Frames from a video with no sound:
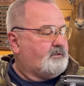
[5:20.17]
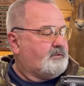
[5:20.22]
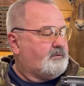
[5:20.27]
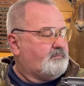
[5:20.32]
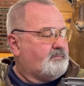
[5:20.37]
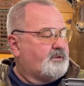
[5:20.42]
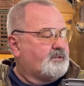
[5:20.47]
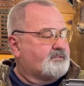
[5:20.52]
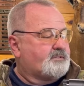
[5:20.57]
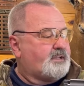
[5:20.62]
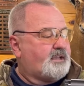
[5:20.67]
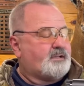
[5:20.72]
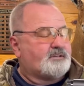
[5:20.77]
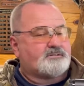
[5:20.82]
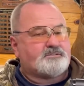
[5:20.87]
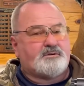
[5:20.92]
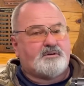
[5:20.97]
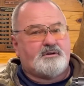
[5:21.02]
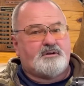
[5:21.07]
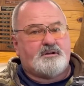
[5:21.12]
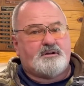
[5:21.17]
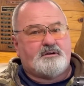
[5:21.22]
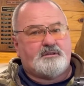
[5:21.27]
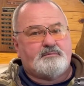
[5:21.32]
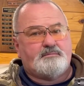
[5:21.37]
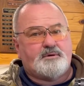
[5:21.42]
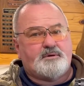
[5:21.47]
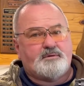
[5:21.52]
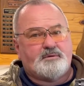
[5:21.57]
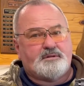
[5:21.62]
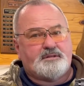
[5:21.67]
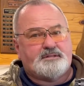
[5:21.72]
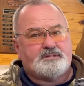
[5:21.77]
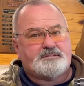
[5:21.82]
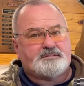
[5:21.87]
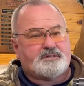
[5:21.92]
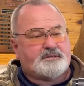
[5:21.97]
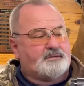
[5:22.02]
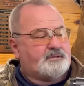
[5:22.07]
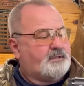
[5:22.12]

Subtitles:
mustache drawing on the Mona Lisa.